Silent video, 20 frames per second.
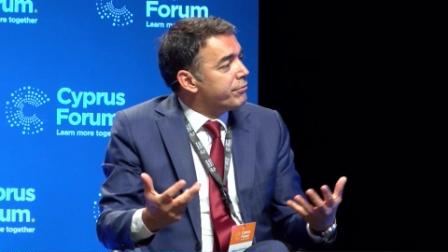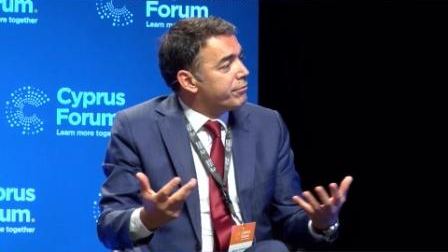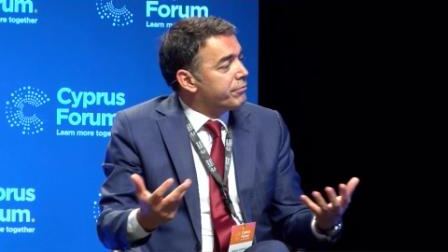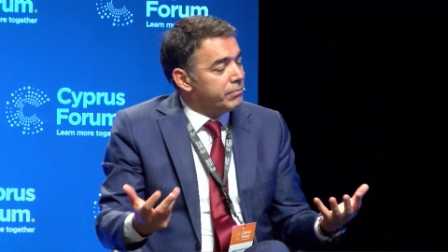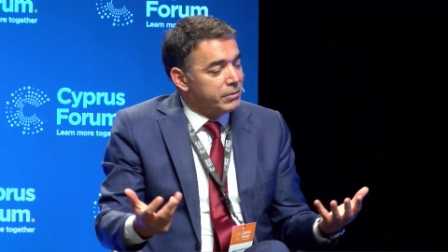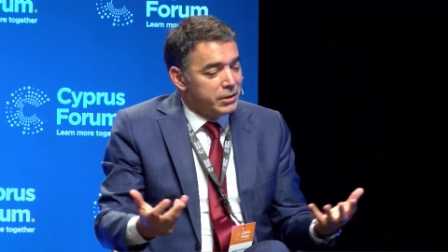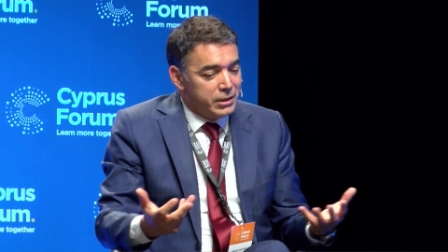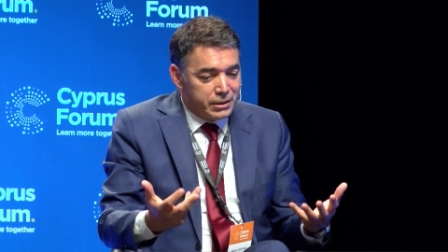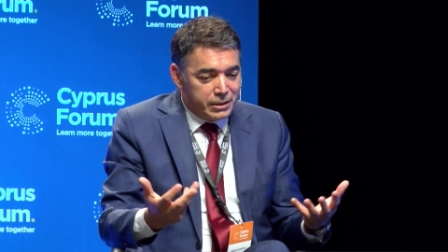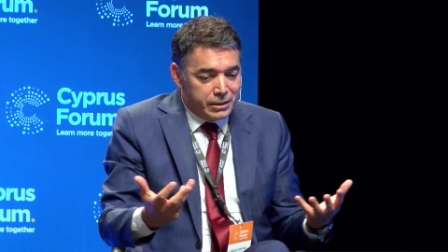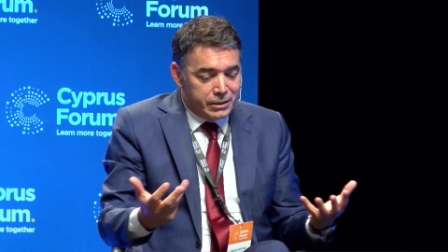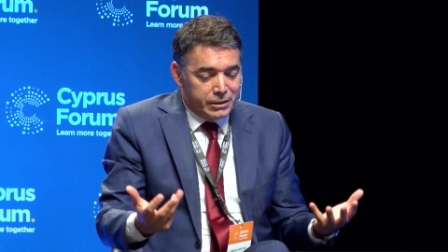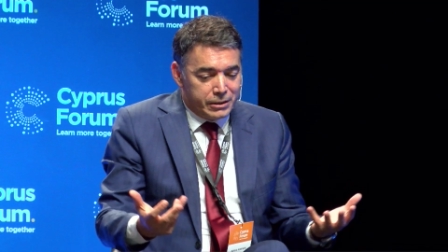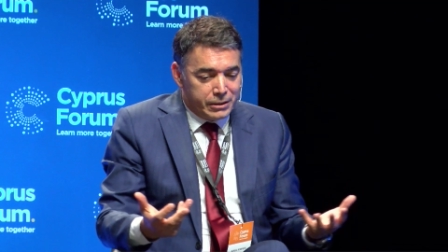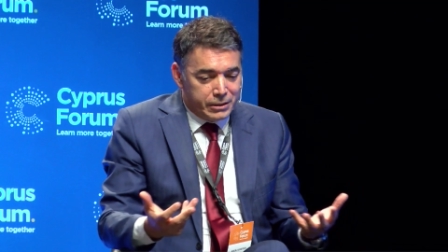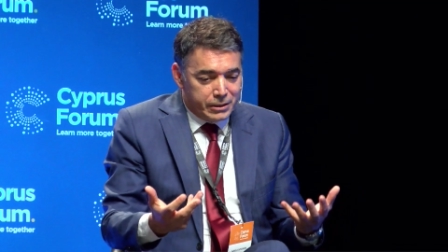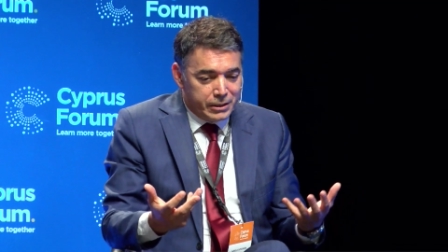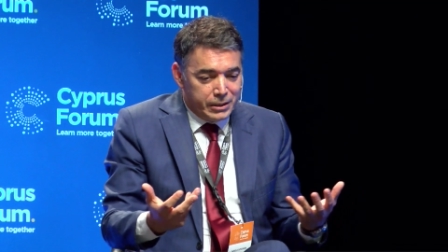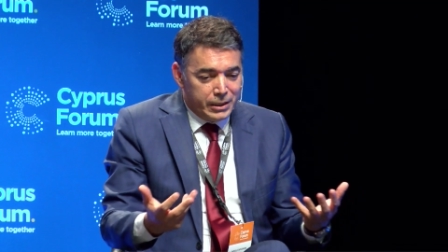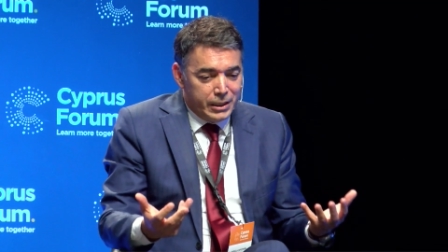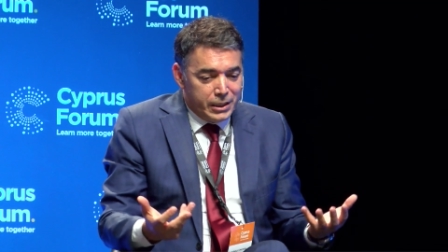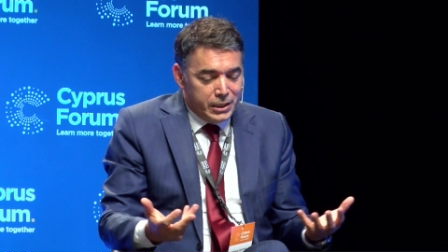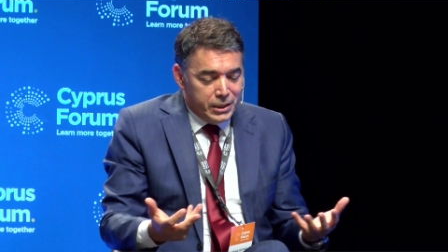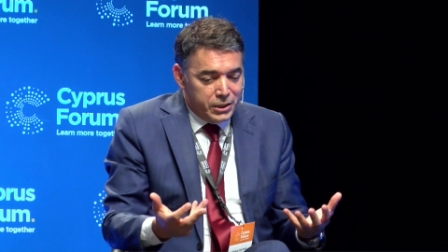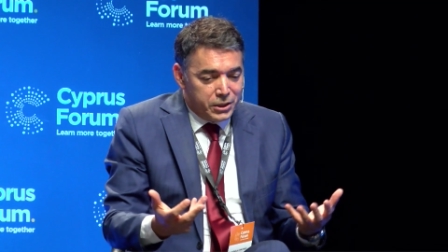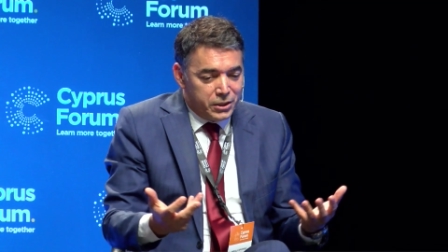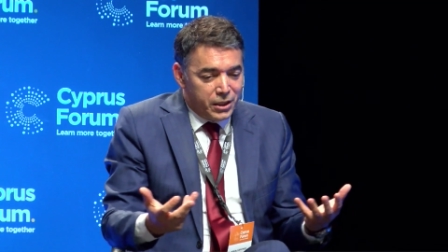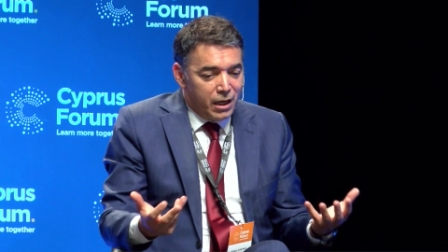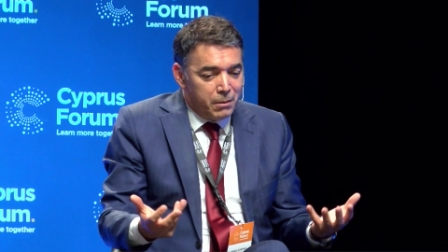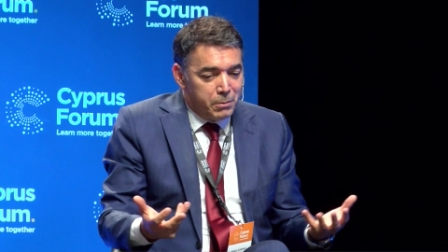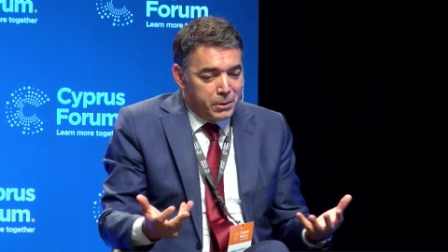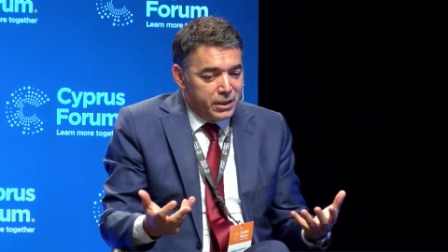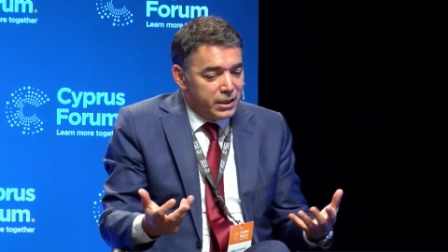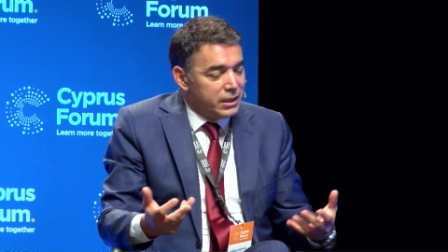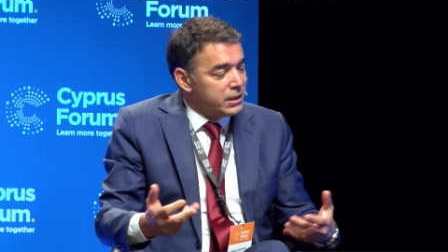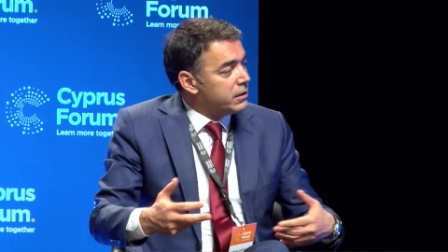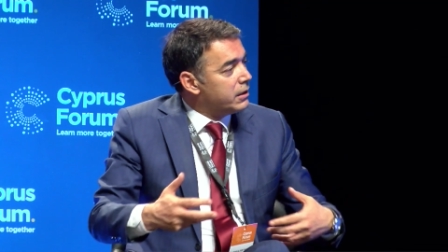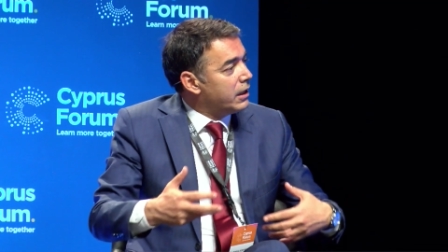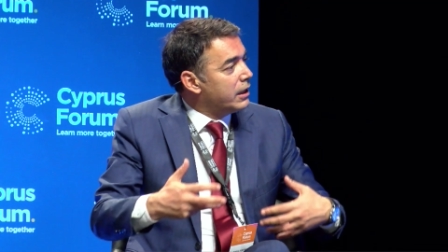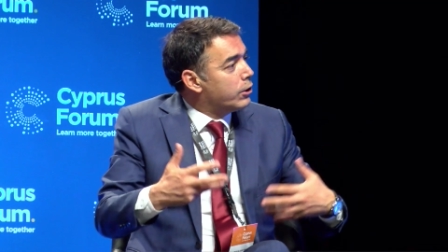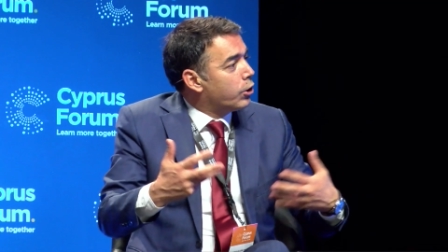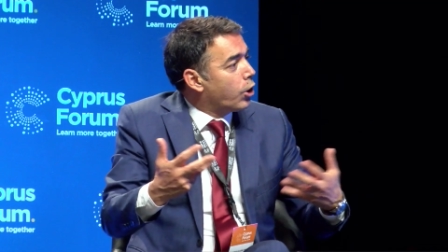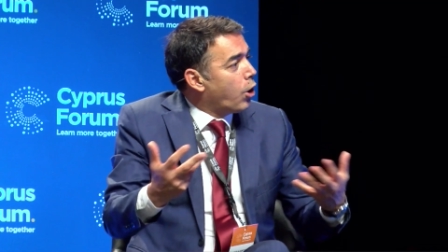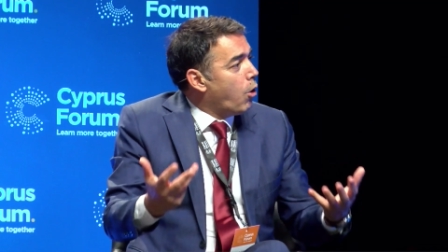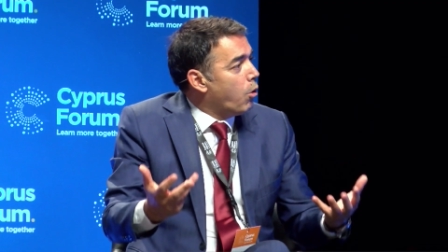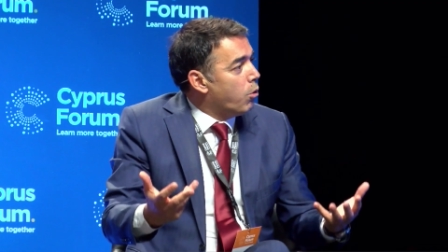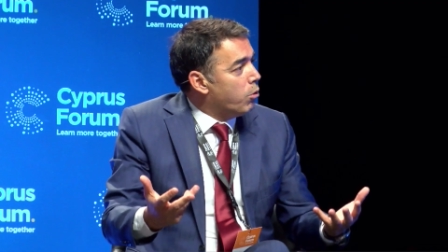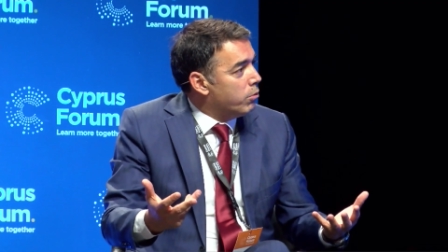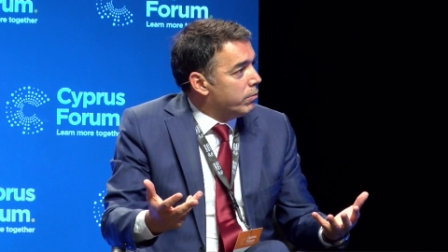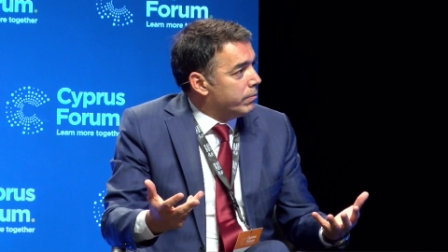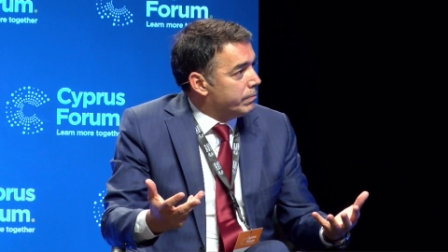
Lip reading: this stubbornness, they grow.